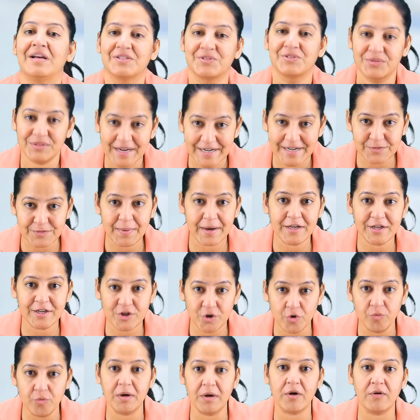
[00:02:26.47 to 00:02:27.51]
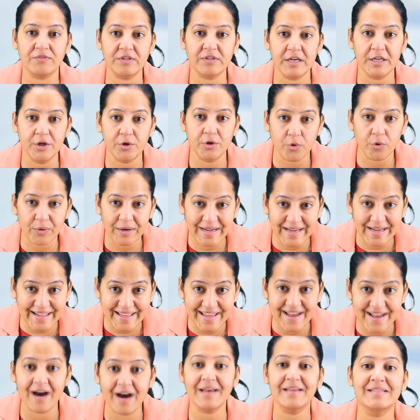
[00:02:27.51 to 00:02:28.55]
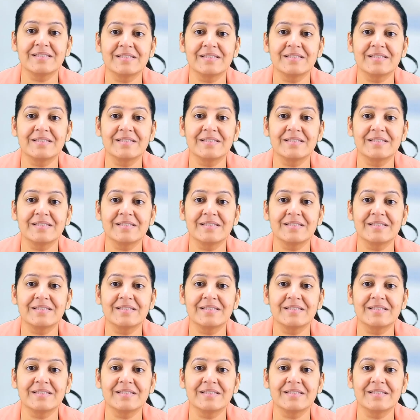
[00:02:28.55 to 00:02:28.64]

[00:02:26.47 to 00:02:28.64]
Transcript: So that's why tumor of the neuroglia